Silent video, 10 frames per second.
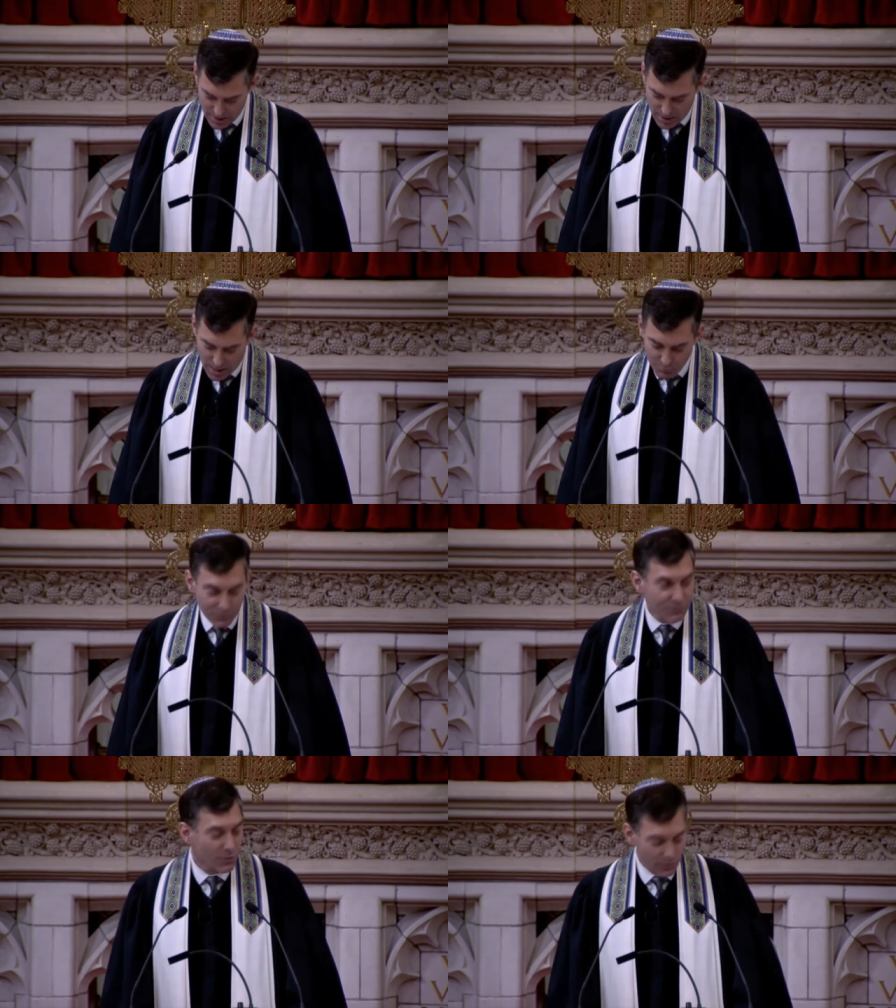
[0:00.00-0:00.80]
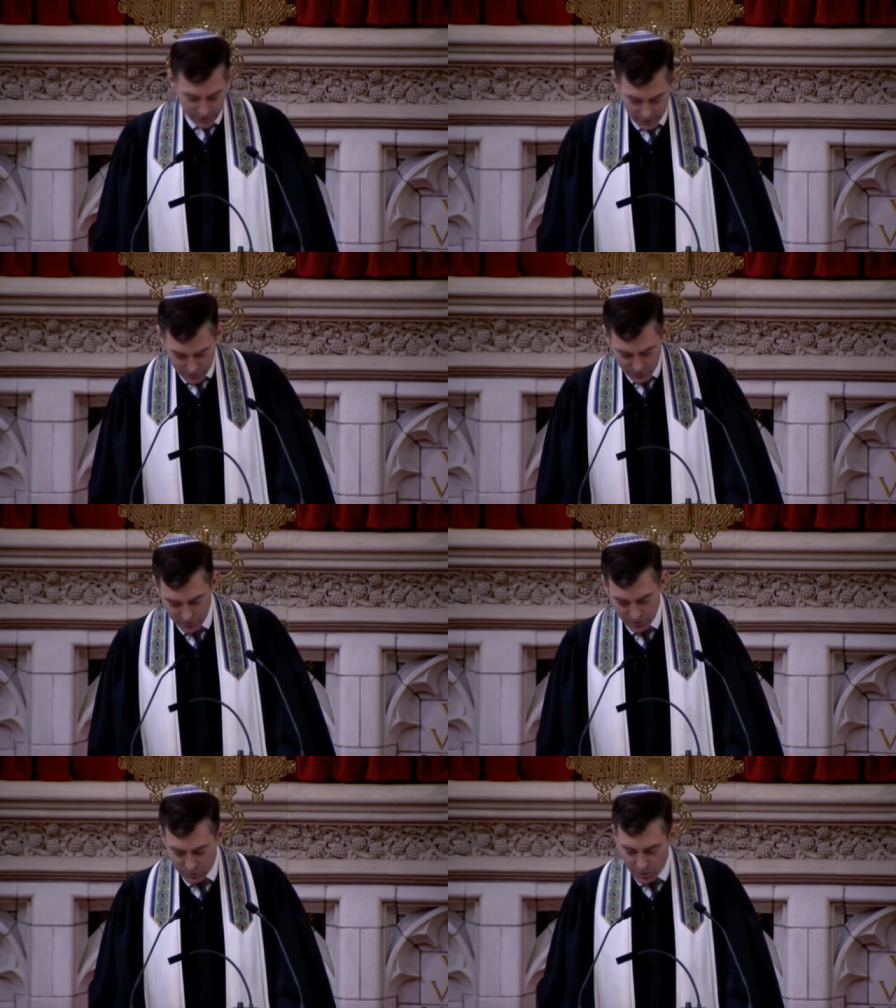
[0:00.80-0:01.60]
I'm referring to
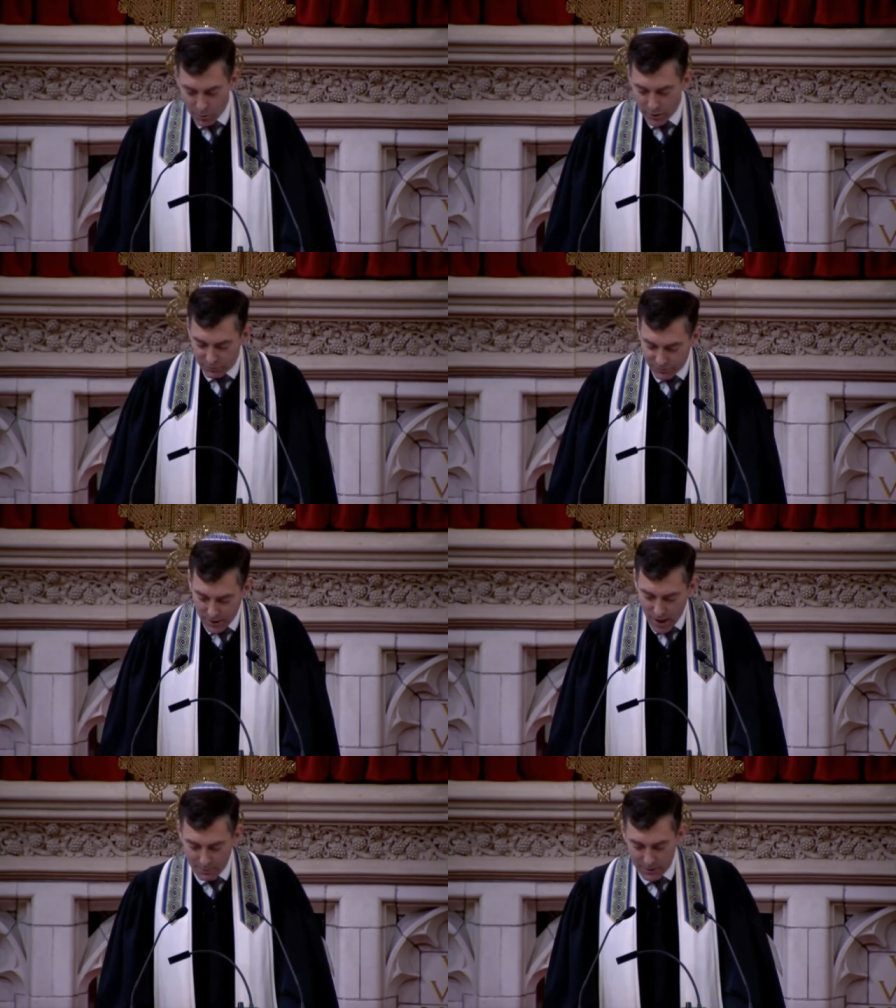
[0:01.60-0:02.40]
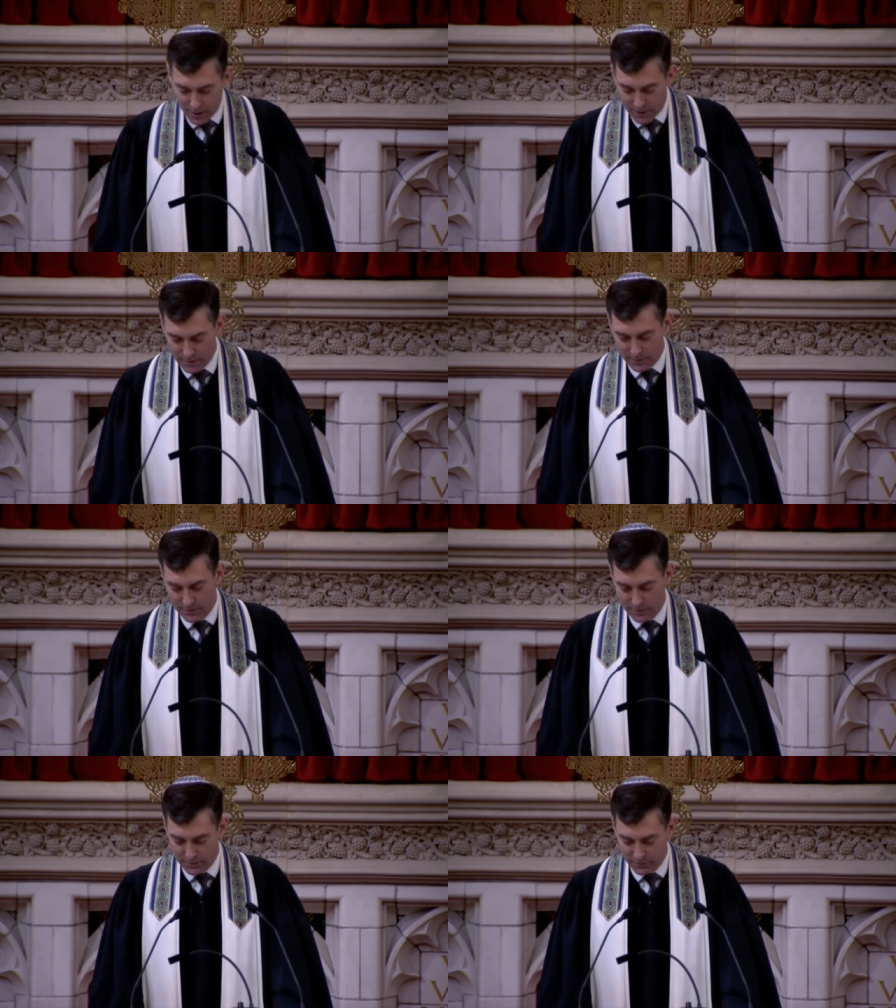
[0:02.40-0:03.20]
the growing phenomenon
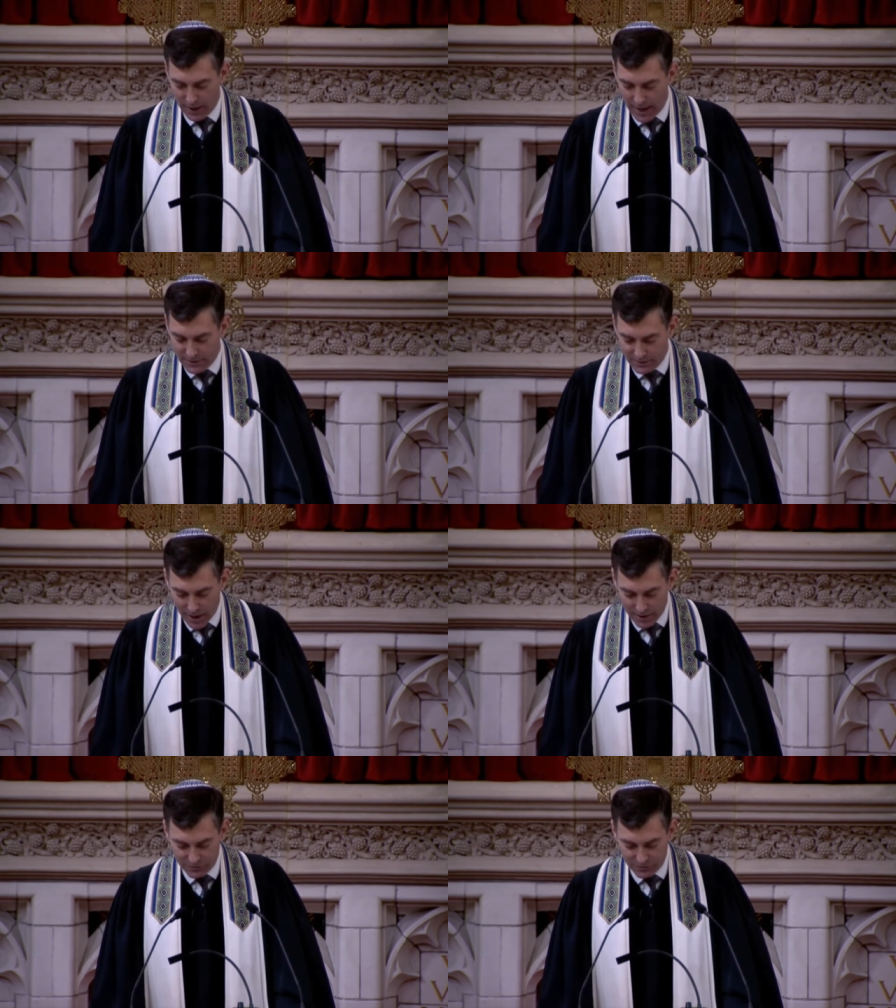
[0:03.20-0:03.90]
of anti